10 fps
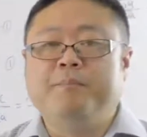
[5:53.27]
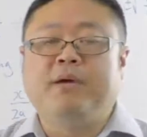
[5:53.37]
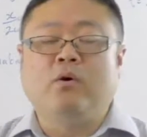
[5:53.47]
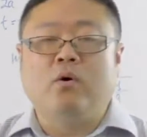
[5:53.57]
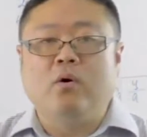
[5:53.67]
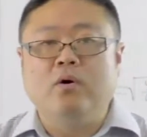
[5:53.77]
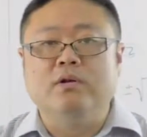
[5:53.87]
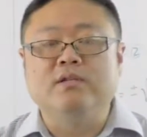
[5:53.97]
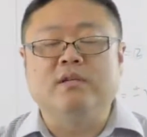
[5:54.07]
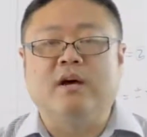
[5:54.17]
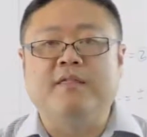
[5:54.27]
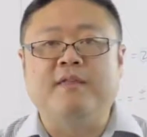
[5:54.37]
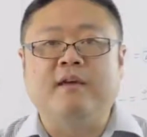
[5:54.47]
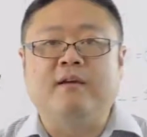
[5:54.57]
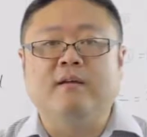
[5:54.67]
because I
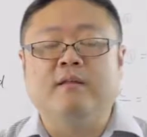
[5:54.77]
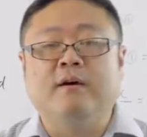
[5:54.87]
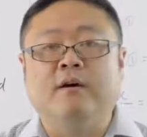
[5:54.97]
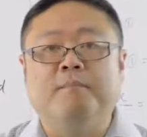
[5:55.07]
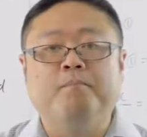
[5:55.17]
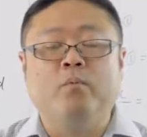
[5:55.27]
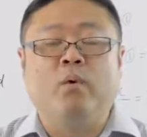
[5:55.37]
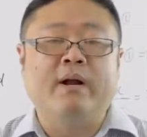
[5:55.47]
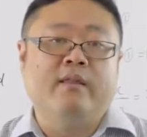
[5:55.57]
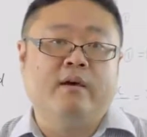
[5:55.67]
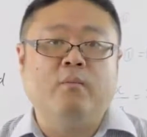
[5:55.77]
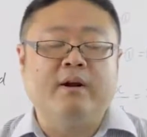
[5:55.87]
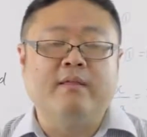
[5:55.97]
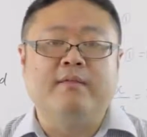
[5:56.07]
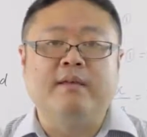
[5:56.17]
think one of
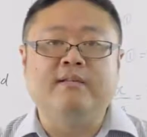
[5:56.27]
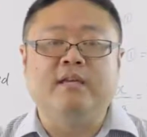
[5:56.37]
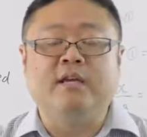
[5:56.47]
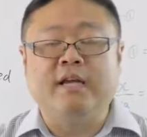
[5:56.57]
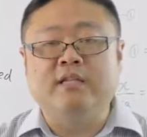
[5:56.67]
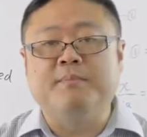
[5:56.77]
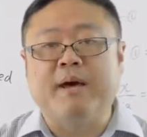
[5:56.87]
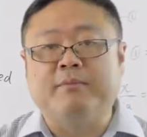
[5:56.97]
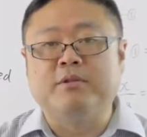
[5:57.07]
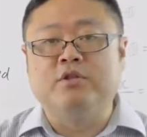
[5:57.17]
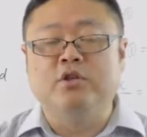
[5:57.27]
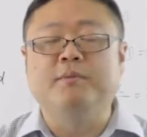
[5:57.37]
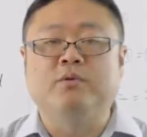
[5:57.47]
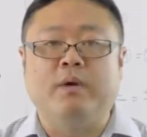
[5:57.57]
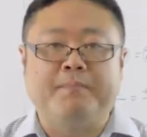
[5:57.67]
the things that you need to be able to
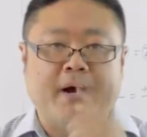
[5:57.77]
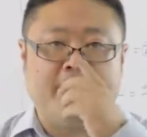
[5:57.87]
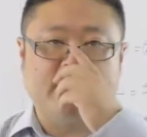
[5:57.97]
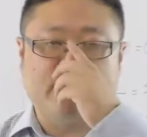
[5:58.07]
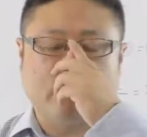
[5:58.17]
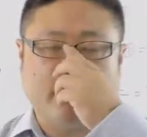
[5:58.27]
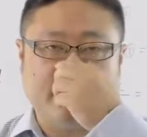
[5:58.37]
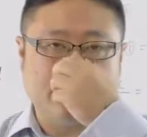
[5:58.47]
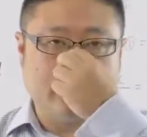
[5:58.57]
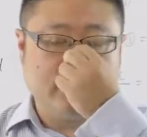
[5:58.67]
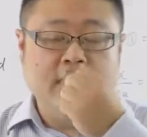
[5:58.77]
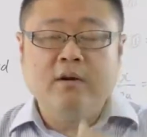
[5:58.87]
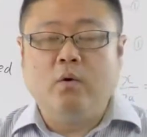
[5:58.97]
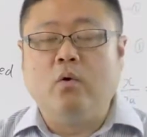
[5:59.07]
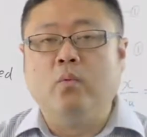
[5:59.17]
do between parametric equations
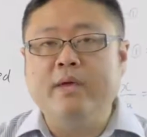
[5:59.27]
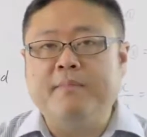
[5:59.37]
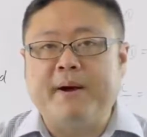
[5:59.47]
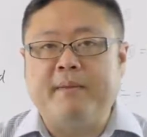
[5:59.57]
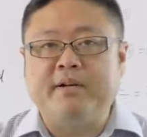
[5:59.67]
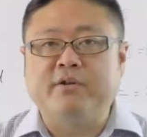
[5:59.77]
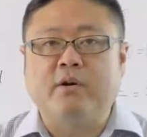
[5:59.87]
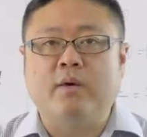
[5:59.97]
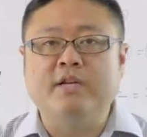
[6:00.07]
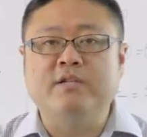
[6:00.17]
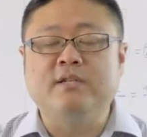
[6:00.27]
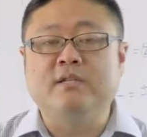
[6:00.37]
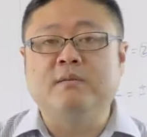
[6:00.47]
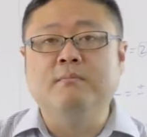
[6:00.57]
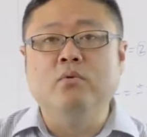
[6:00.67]
or with parametric equations
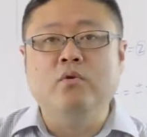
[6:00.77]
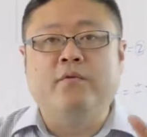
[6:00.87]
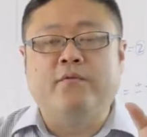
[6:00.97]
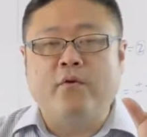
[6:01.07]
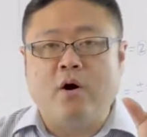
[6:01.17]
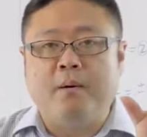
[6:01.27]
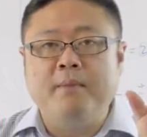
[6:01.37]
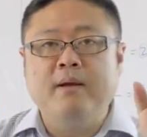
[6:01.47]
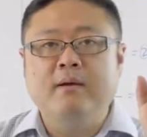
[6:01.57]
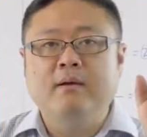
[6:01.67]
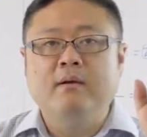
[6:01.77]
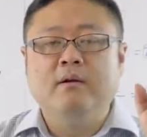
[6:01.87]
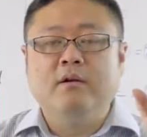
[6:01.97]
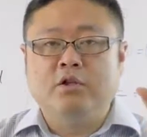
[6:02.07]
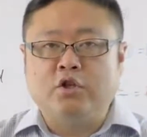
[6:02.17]
is to move from
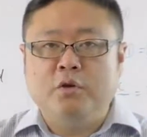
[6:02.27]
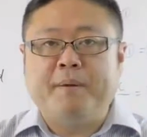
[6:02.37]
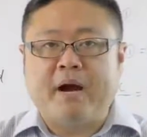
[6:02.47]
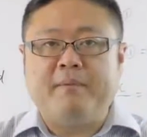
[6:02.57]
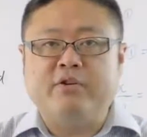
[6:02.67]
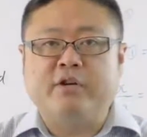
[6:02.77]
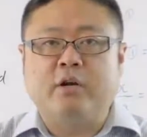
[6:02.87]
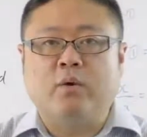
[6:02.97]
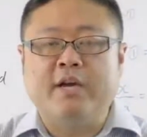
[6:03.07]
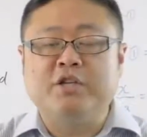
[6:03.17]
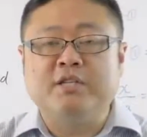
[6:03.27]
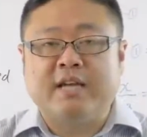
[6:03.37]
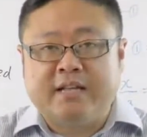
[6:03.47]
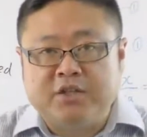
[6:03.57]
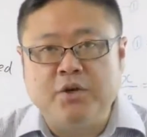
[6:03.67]
two parametric
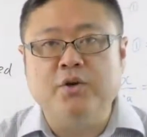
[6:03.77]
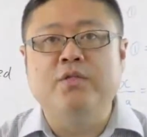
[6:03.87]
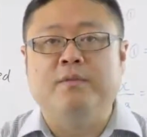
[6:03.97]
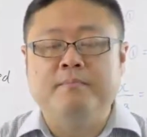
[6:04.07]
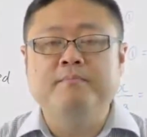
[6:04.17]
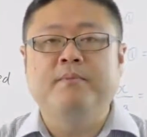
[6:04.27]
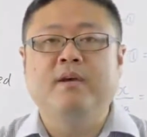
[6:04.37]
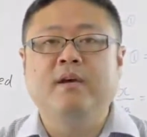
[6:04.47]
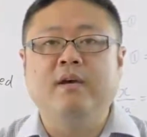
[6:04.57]
equations and turn them